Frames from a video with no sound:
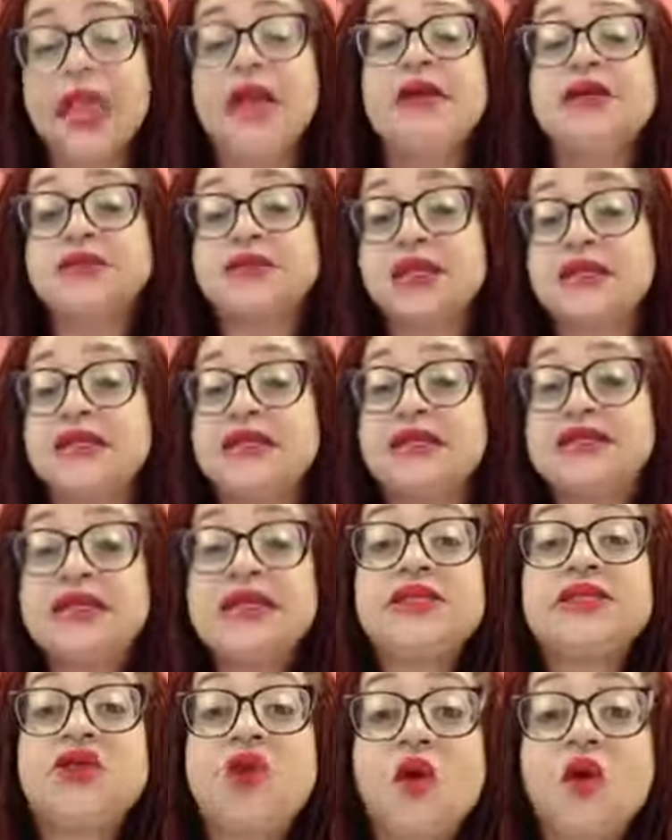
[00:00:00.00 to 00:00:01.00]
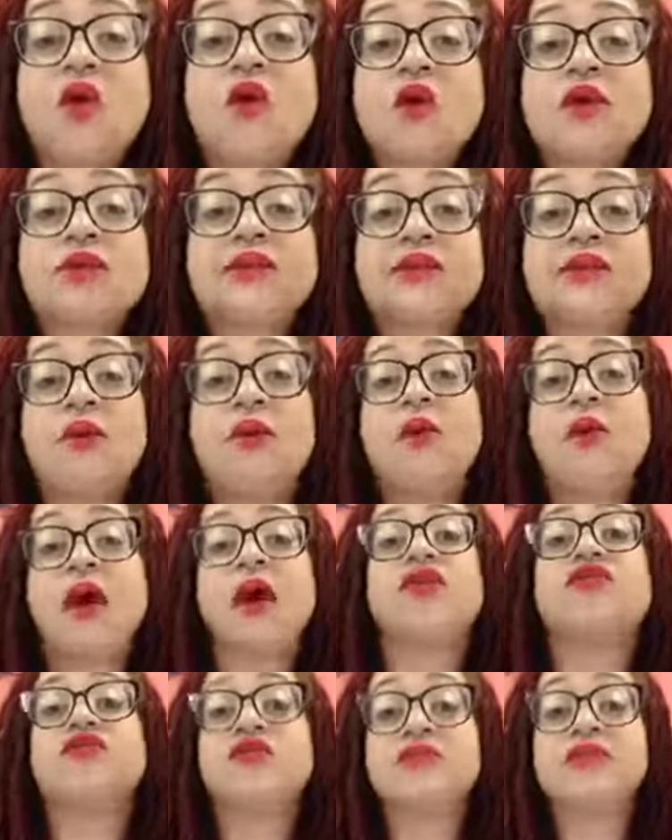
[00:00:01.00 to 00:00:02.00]
So this sister ordered some
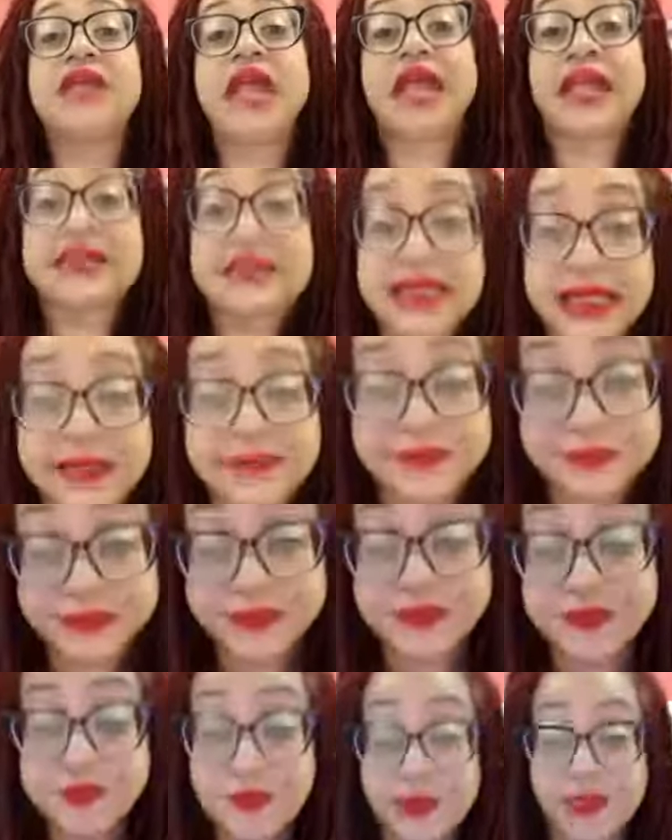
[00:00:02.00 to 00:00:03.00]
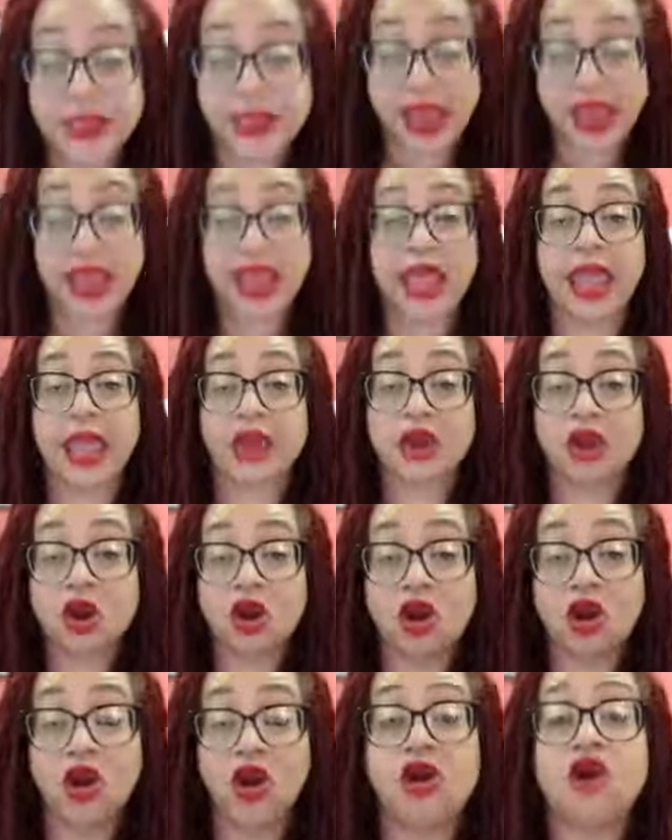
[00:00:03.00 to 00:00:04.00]
oils from Daisy, and
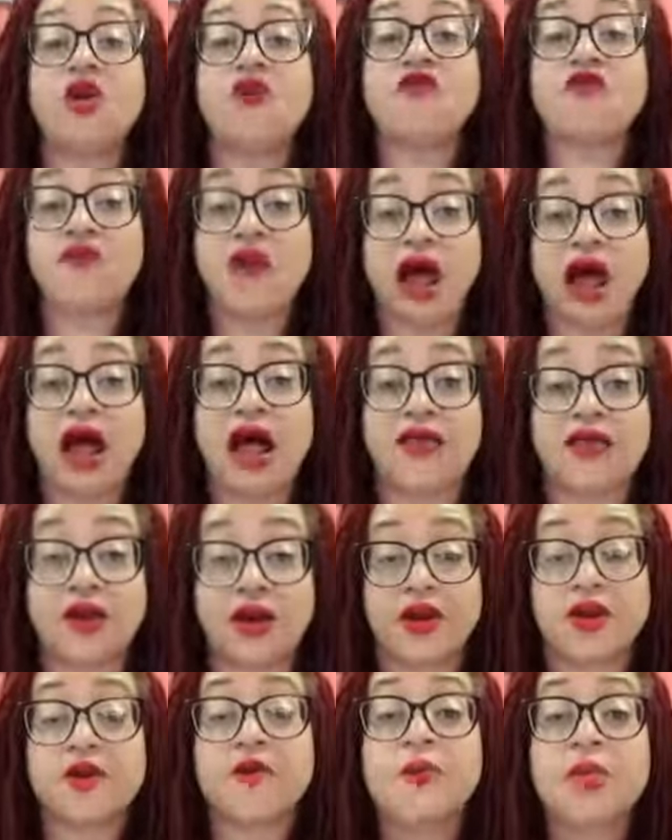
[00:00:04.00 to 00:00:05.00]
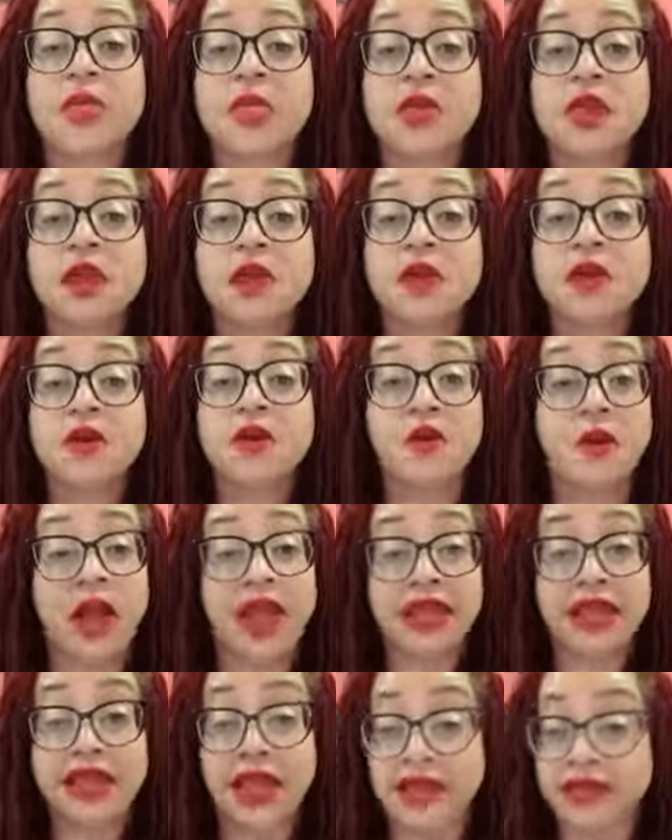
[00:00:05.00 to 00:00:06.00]
her father, who
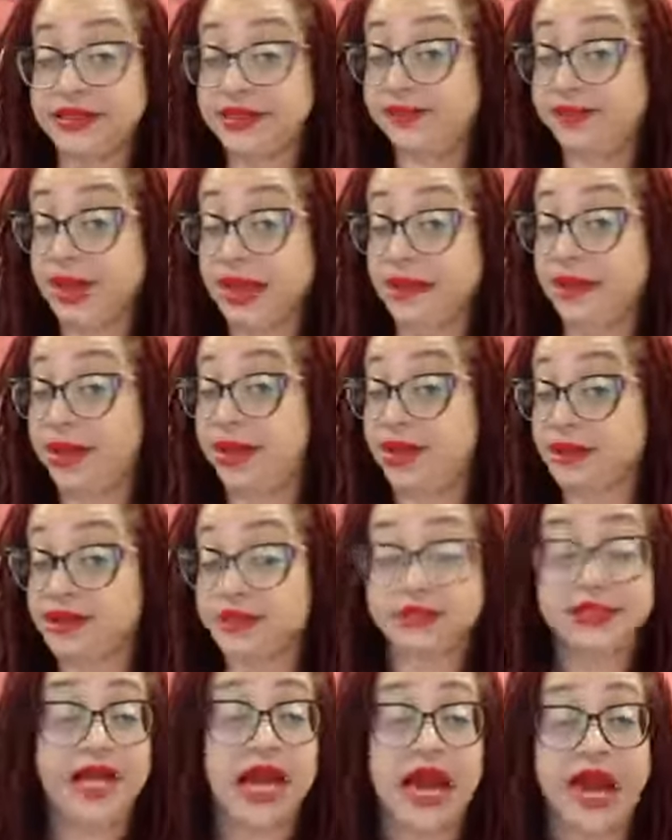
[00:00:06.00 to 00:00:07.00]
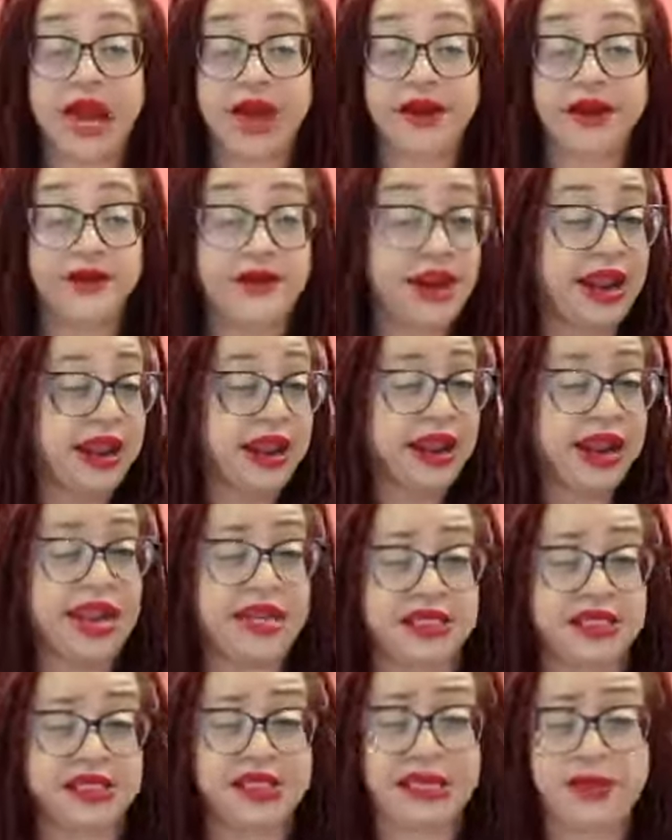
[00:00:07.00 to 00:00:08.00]
I guess maybe is retired, ain't
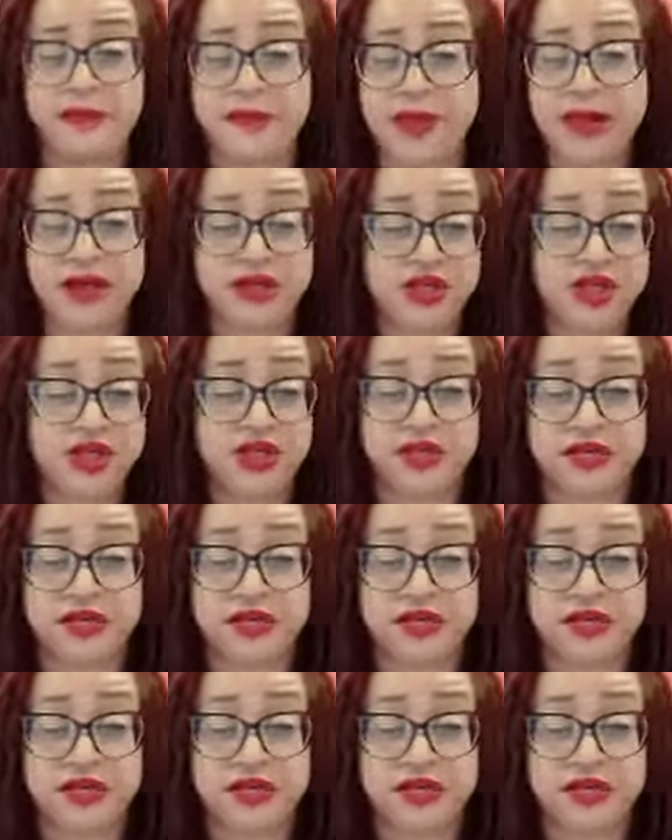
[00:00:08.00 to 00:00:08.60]
got shit better to do